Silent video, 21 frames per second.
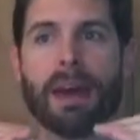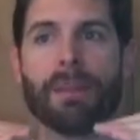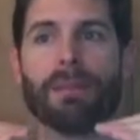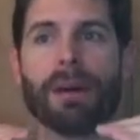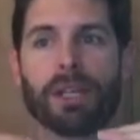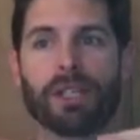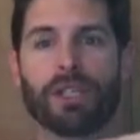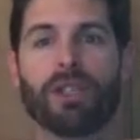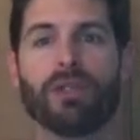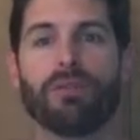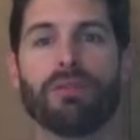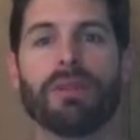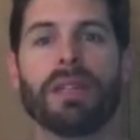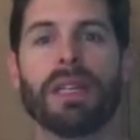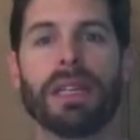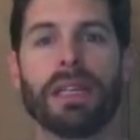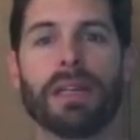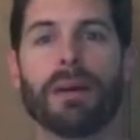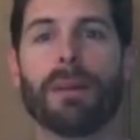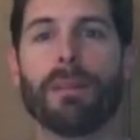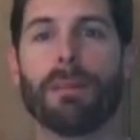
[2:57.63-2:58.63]
But you
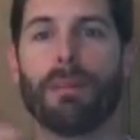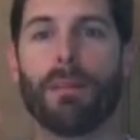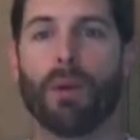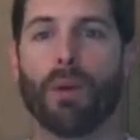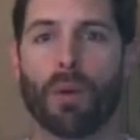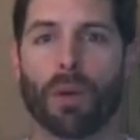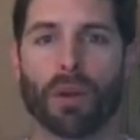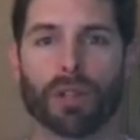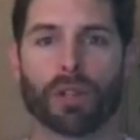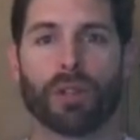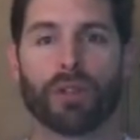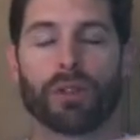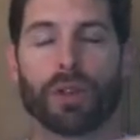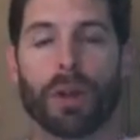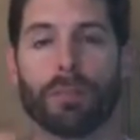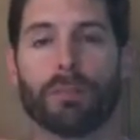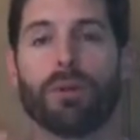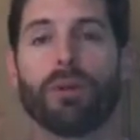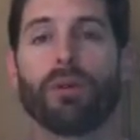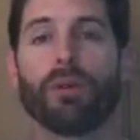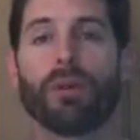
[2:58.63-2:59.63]
need more, so you
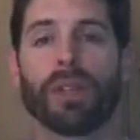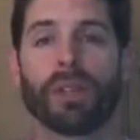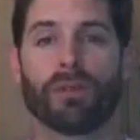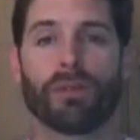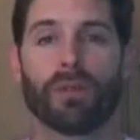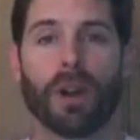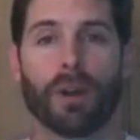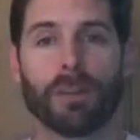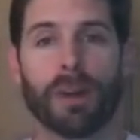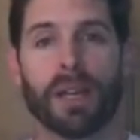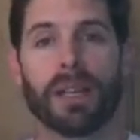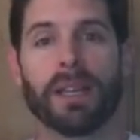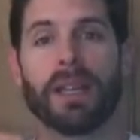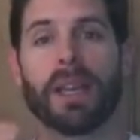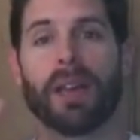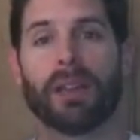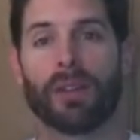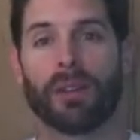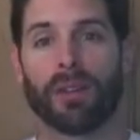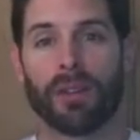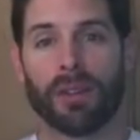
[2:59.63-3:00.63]
start pulling from
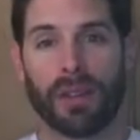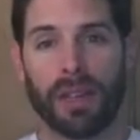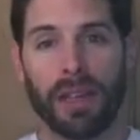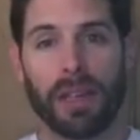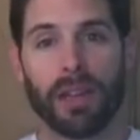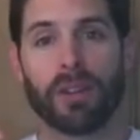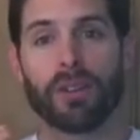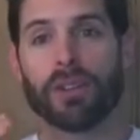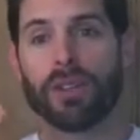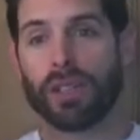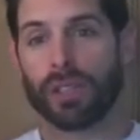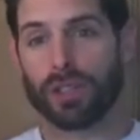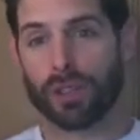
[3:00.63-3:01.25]
another energy